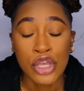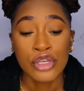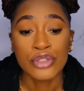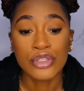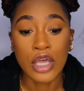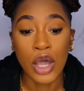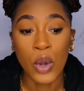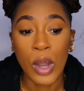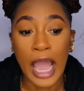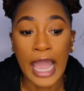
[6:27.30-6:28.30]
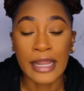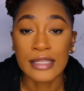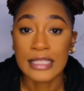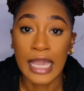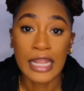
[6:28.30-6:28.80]
So I
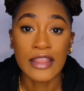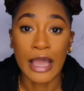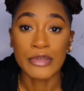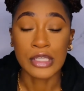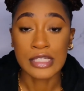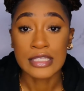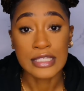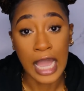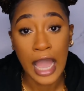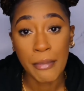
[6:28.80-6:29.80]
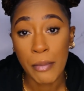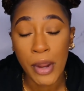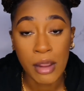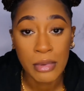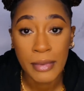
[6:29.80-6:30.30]
decided that I was going to stop
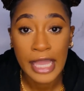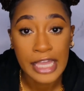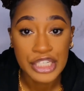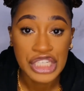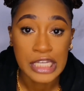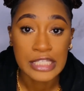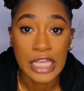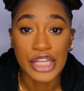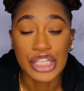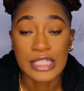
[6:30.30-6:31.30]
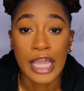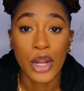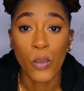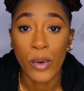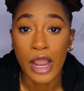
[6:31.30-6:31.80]
perming my edges and just
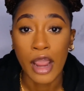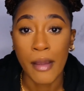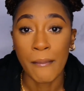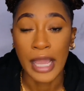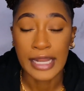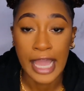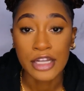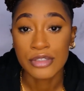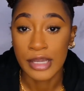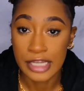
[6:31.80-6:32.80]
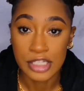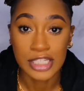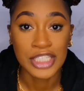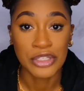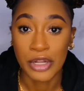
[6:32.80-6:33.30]
kind of wear my natural
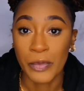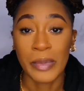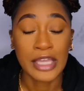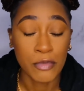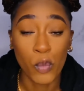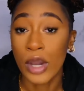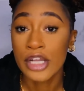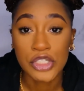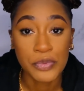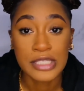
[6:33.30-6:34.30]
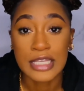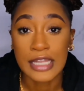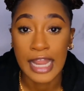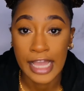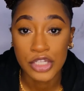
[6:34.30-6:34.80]
edges, you know, be
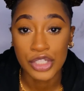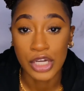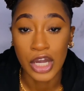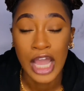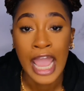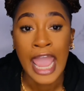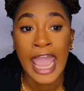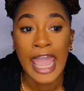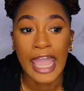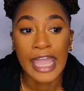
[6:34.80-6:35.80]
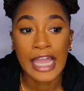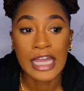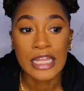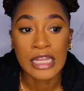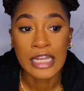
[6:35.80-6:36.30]
100% natural.
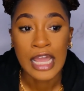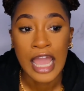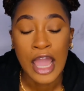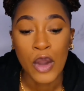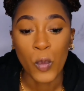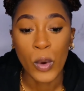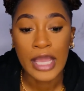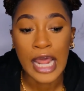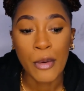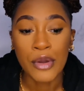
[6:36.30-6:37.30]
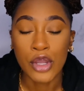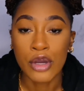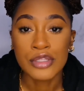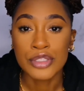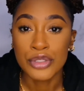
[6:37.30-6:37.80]
And when I would
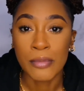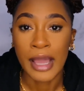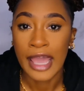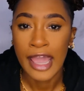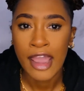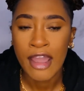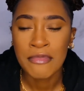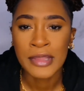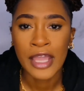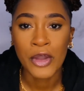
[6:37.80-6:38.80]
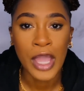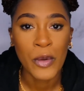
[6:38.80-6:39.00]
go to do my hair, I'm like, okay,